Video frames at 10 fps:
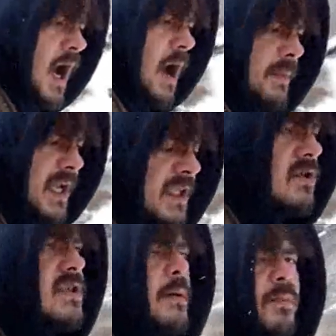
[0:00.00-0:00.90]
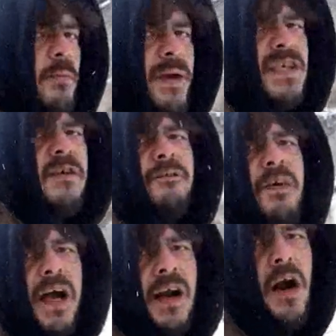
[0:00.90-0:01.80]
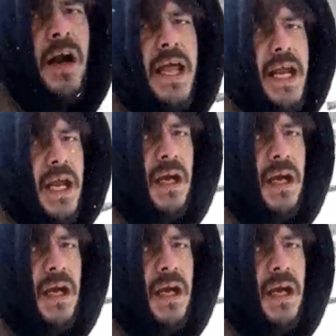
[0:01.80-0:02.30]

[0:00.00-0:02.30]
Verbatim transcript: Um, the answer is simple because there fucking aren't any.